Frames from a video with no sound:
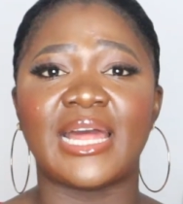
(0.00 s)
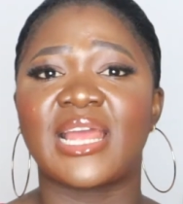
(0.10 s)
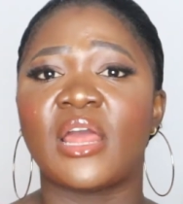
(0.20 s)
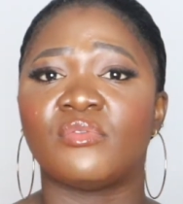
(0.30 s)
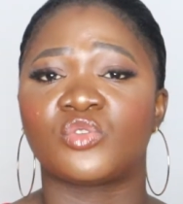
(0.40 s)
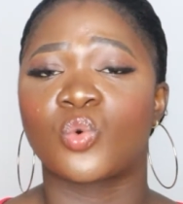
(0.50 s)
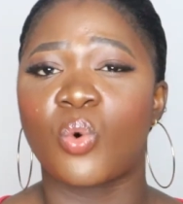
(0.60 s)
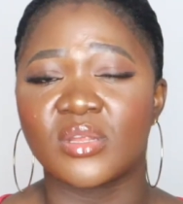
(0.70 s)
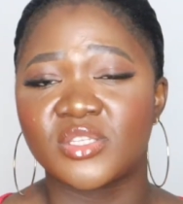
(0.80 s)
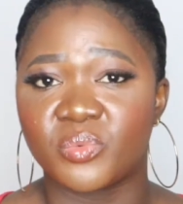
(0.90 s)
and kind of
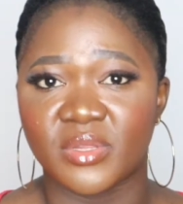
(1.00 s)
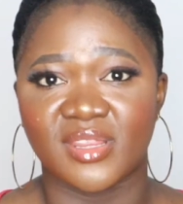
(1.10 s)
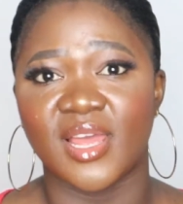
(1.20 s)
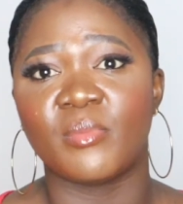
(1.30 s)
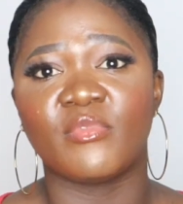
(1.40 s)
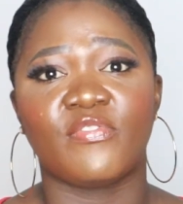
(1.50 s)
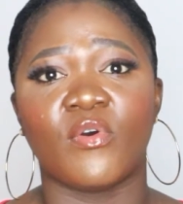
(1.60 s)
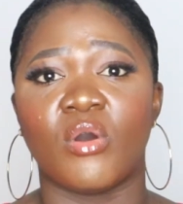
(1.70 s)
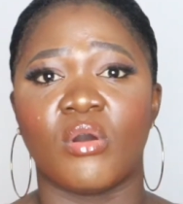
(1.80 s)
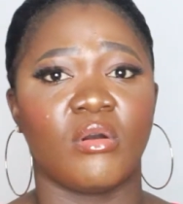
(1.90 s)
squat with them
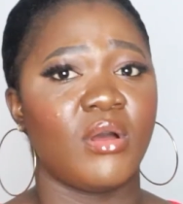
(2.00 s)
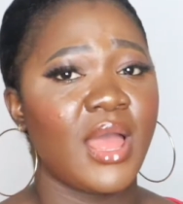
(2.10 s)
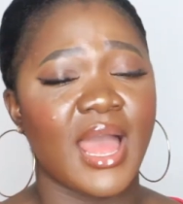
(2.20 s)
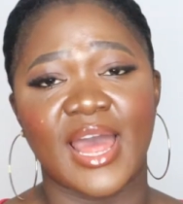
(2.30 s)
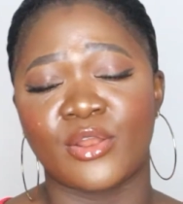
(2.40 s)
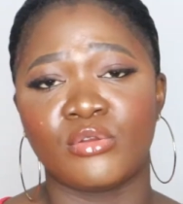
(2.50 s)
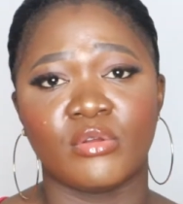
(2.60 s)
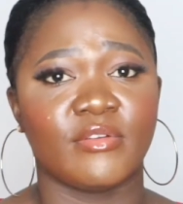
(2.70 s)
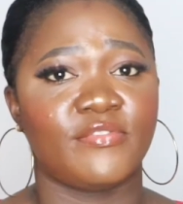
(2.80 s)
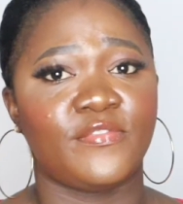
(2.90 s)
for, I don't
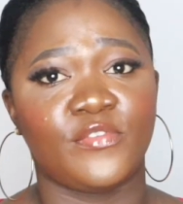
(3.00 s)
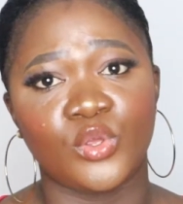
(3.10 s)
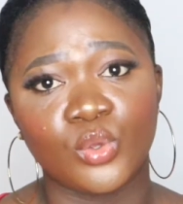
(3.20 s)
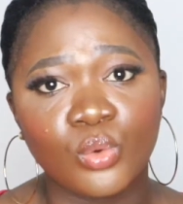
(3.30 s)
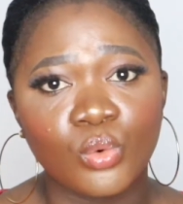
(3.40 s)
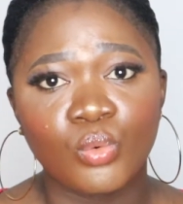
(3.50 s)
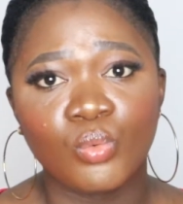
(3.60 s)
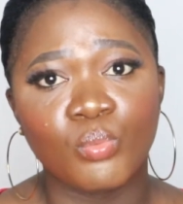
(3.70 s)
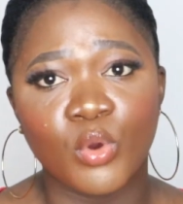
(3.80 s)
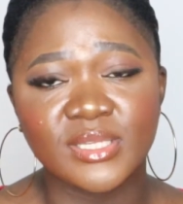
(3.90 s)
know, a few
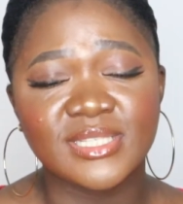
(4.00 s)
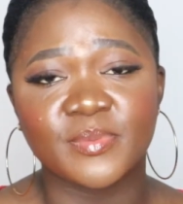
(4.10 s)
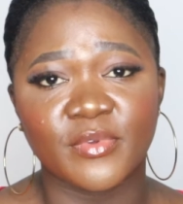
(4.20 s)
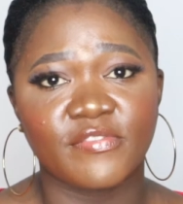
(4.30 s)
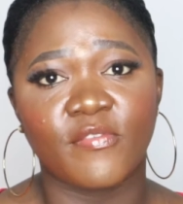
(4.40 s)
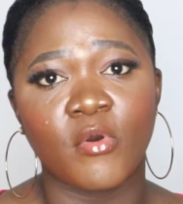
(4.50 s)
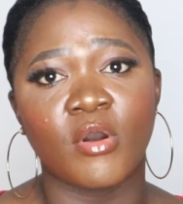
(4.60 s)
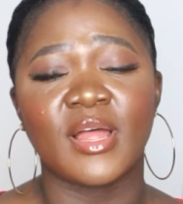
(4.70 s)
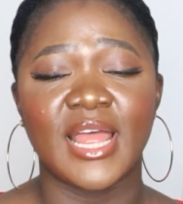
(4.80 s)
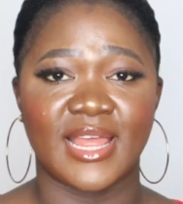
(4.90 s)
months
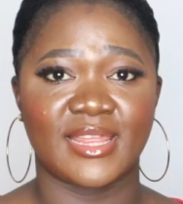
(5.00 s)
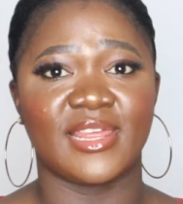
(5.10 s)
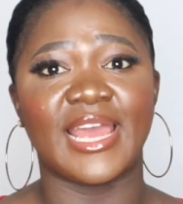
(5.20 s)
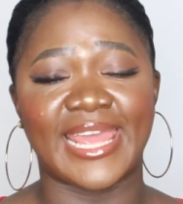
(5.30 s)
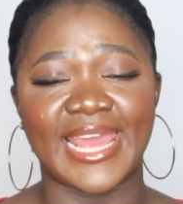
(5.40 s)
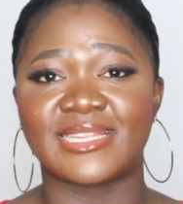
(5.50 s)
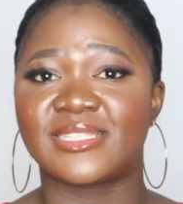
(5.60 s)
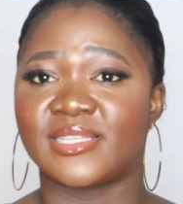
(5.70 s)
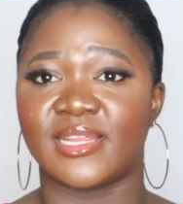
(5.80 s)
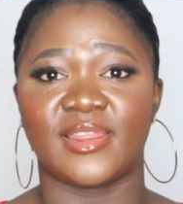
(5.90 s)
before they
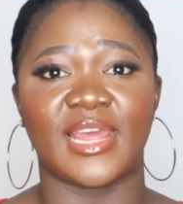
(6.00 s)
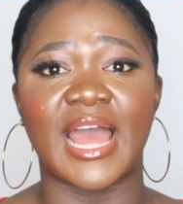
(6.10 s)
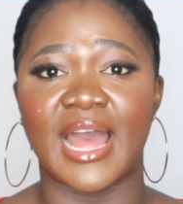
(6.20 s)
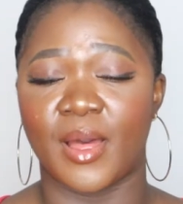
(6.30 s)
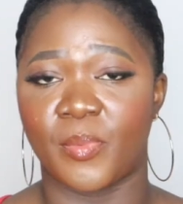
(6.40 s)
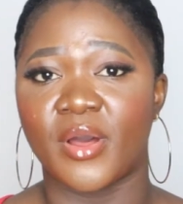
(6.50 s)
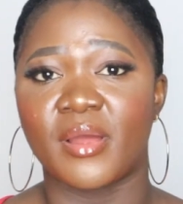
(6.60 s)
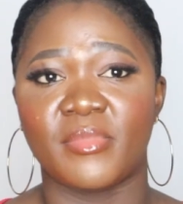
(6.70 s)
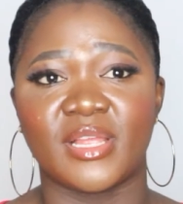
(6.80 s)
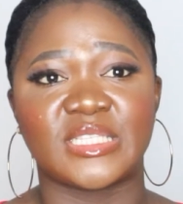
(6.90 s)
get their
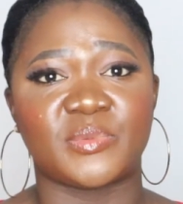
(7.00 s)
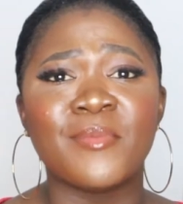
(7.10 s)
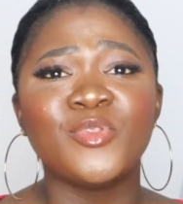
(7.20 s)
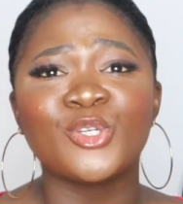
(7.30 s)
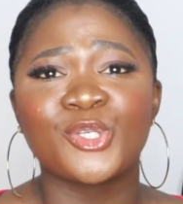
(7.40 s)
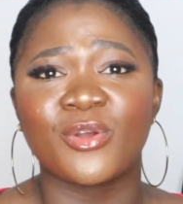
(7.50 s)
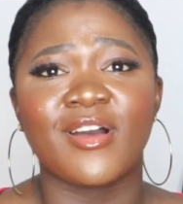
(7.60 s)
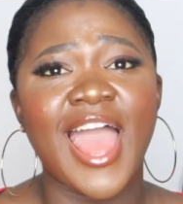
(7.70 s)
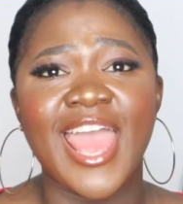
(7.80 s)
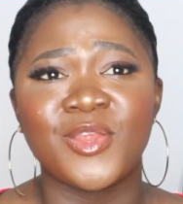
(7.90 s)
apartments. I'm not
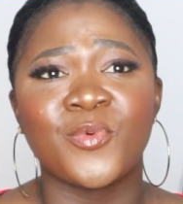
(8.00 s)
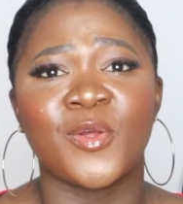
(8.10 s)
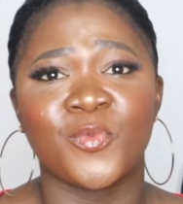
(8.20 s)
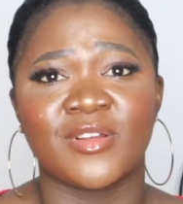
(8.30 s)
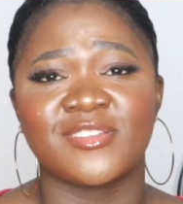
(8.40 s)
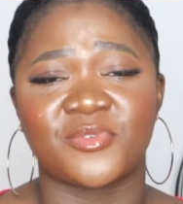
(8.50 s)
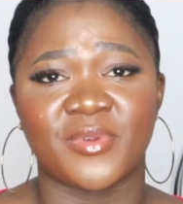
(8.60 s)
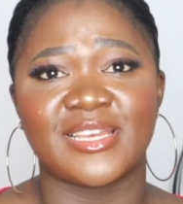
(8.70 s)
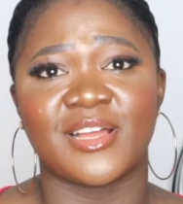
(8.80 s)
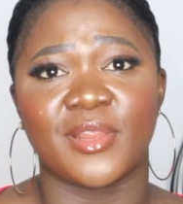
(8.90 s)
sure anyone wants to
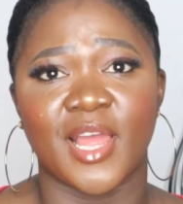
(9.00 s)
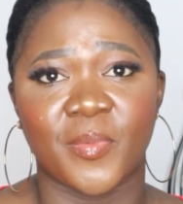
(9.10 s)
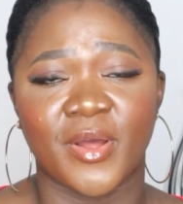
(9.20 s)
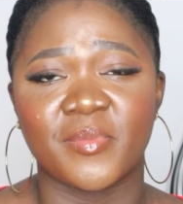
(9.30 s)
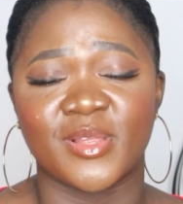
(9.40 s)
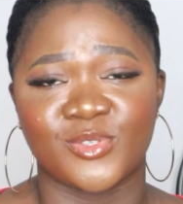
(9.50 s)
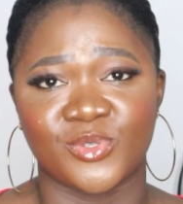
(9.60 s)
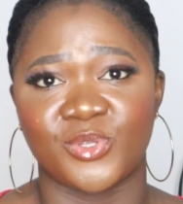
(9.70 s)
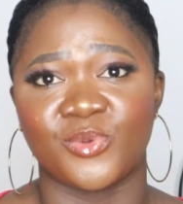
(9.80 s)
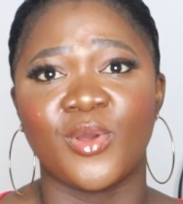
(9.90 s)
rent out their apartment
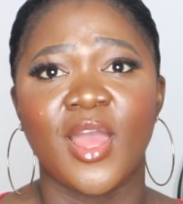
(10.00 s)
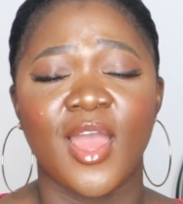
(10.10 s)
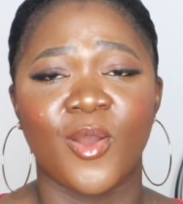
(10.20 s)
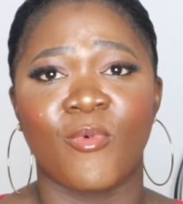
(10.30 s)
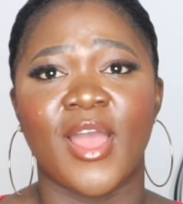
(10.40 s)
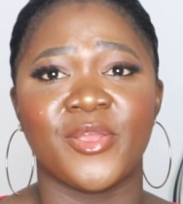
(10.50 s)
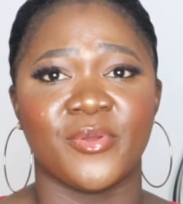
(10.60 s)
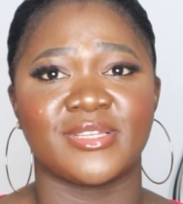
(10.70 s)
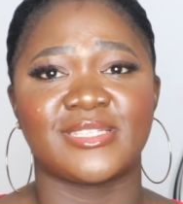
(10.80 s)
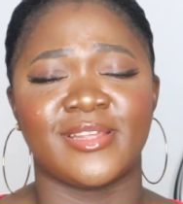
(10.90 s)
to you while
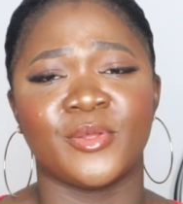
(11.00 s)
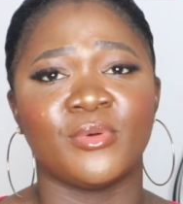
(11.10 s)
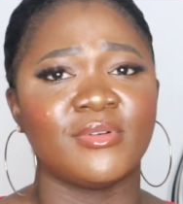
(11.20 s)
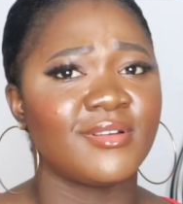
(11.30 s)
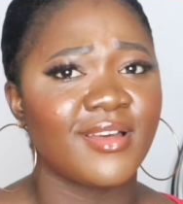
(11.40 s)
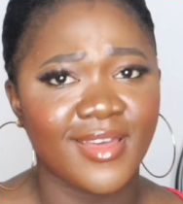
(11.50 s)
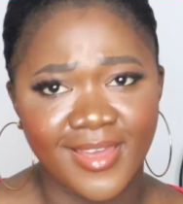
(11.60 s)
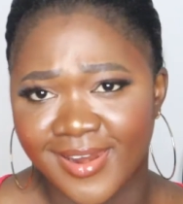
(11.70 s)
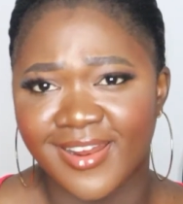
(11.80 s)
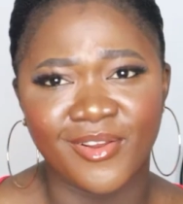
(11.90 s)
you're still
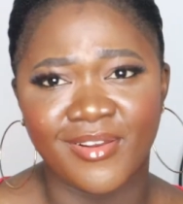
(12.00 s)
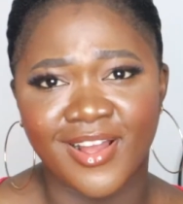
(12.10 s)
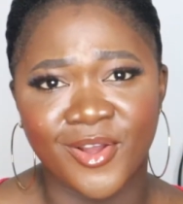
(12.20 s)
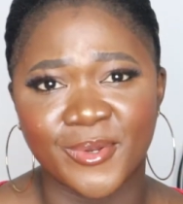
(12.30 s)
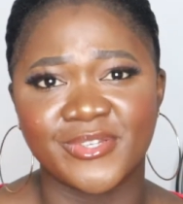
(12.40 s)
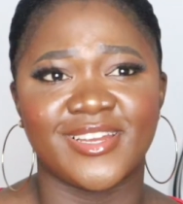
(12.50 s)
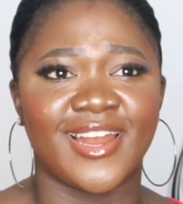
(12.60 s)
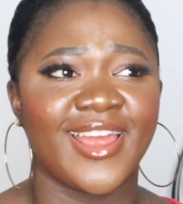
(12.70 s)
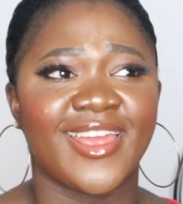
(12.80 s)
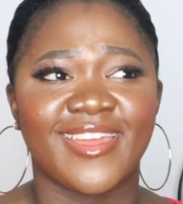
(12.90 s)
in another country.
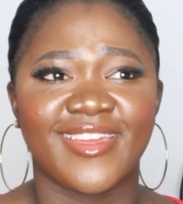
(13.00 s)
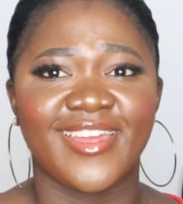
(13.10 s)
Like,